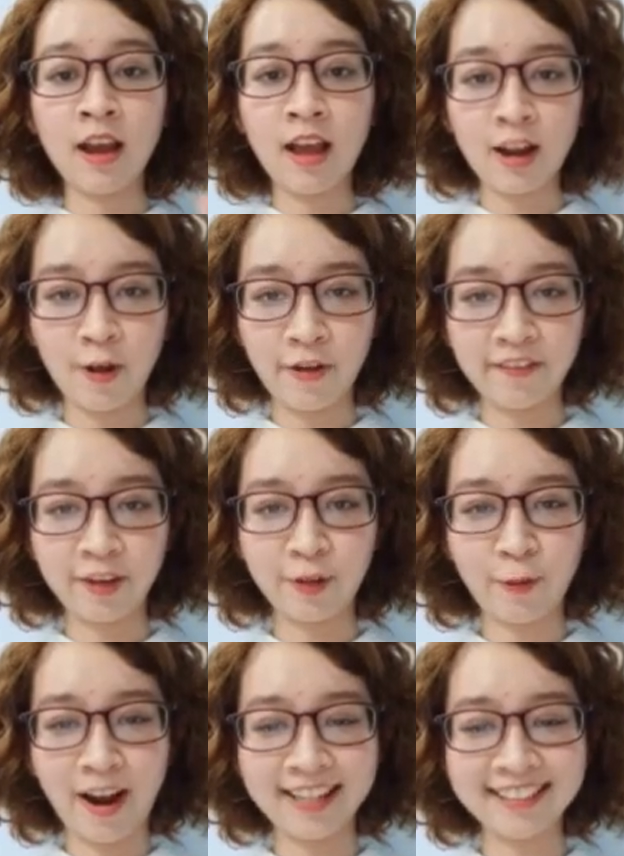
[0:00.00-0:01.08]
Hello
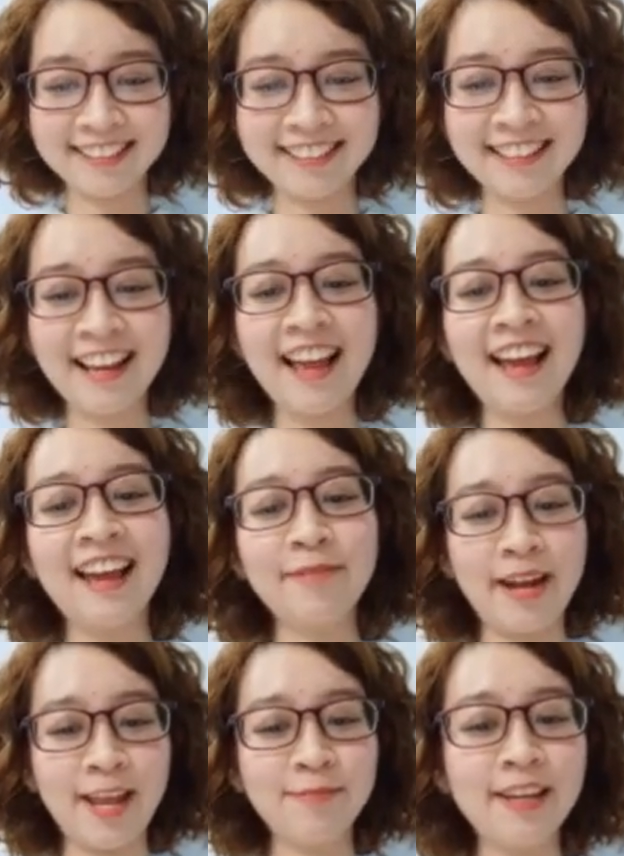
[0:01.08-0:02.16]
everyone, my
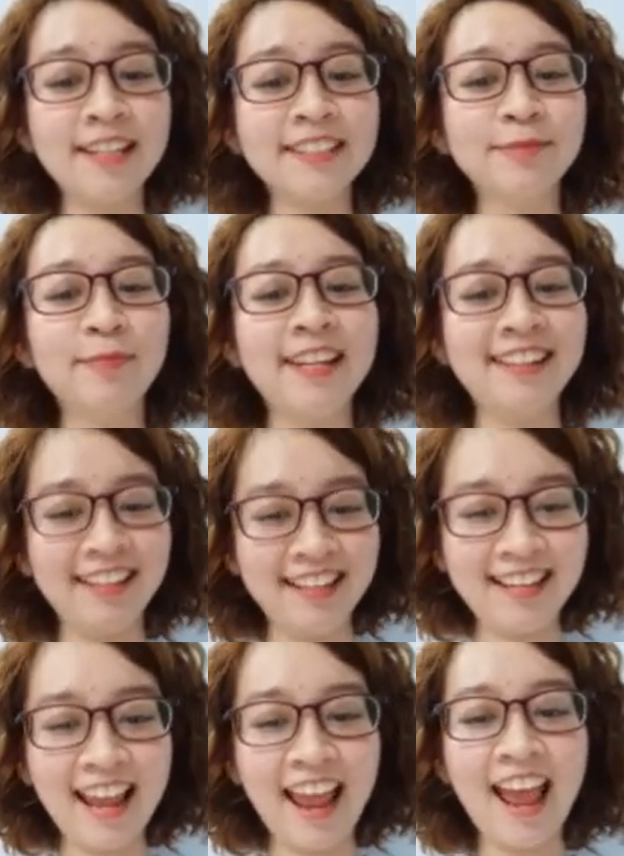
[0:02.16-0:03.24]
name is Binh
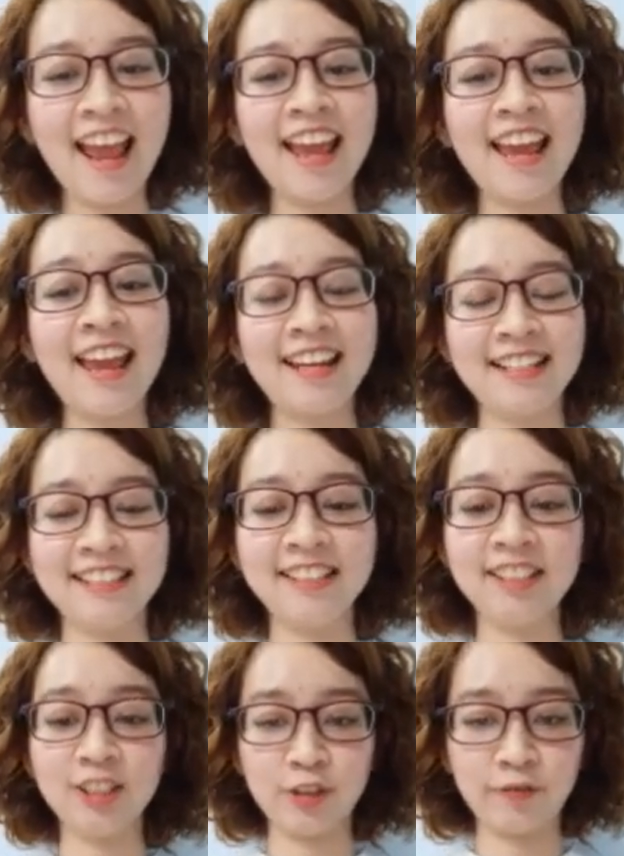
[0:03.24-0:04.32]
Nghi, and in
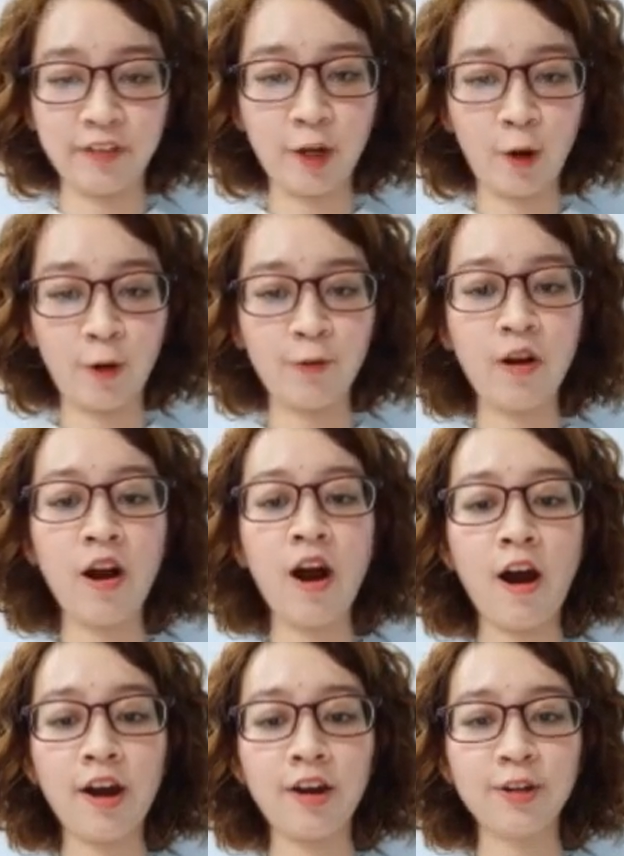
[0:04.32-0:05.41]
this video,
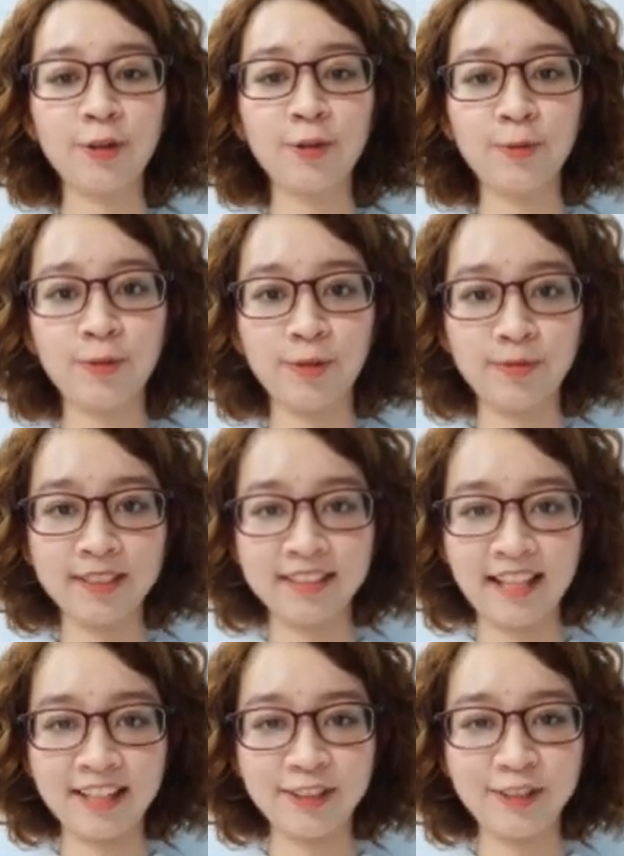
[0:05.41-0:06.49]
our group will
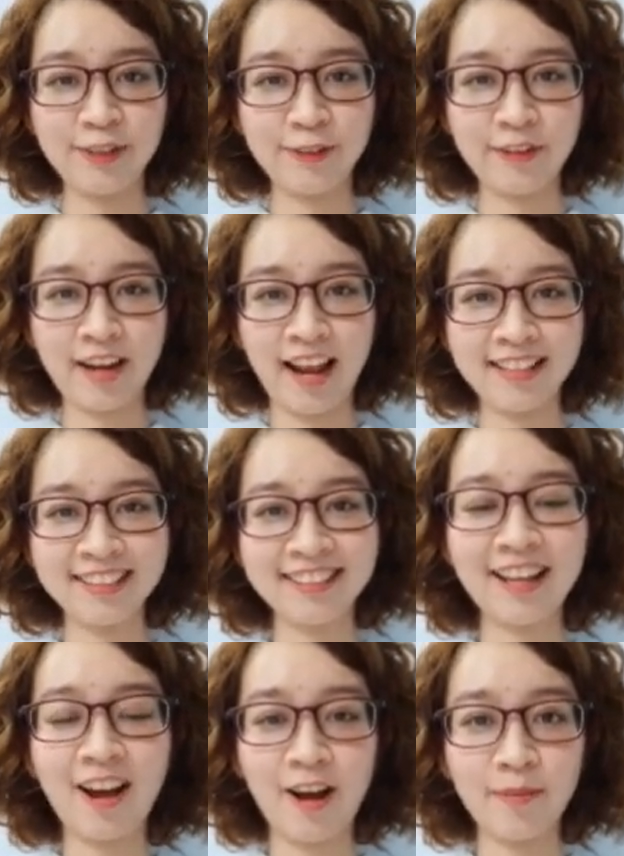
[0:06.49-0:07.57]
present to you
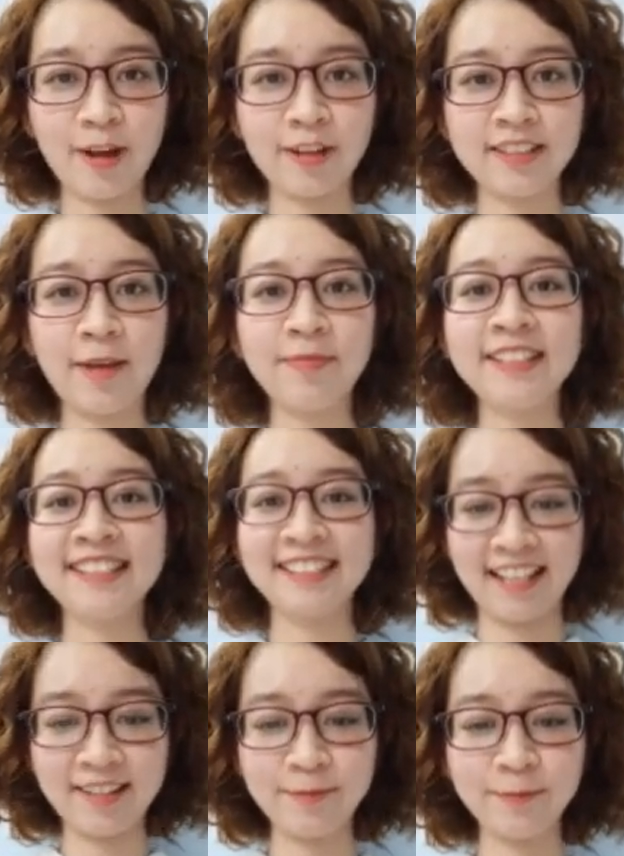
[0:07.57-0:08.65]
guys about Chapter
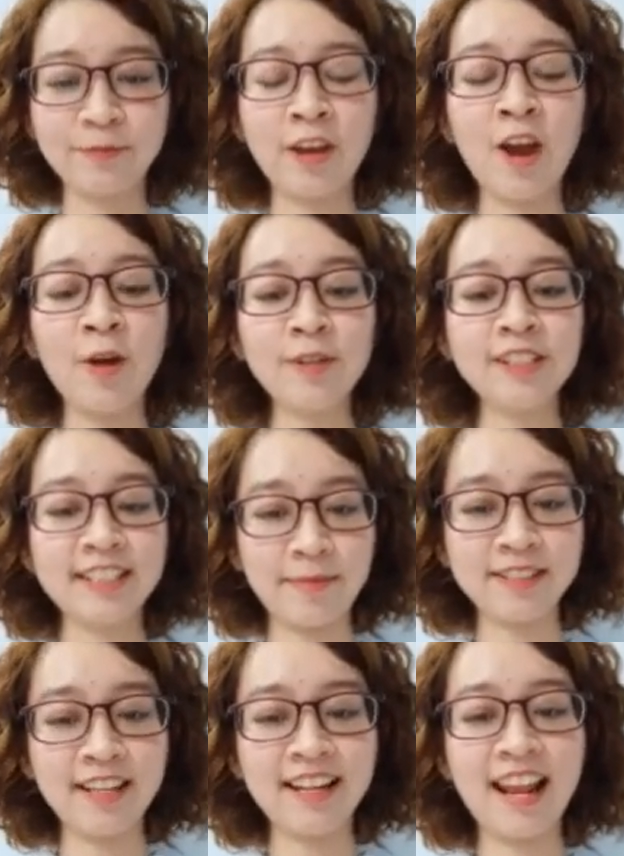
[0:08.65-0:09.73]
6,
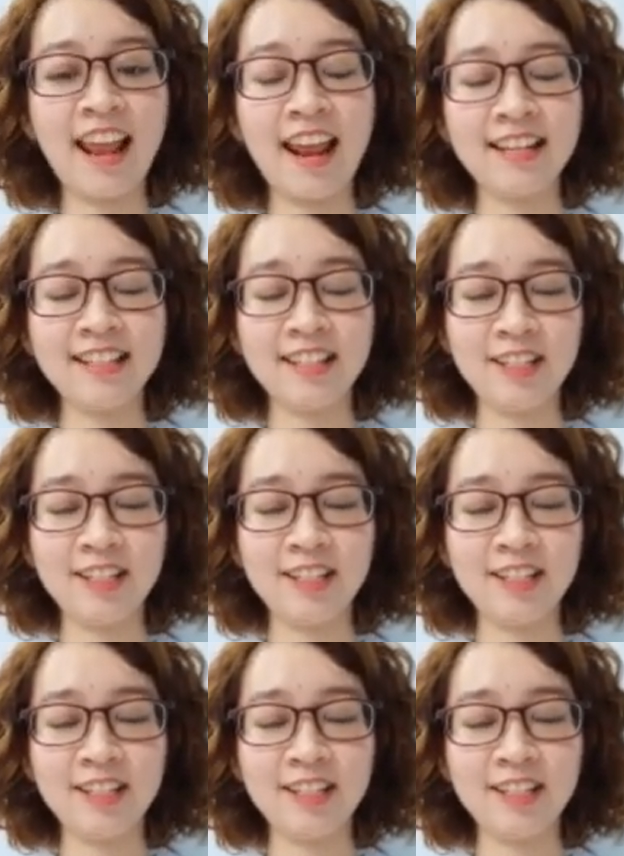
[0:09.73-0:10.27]
Perception and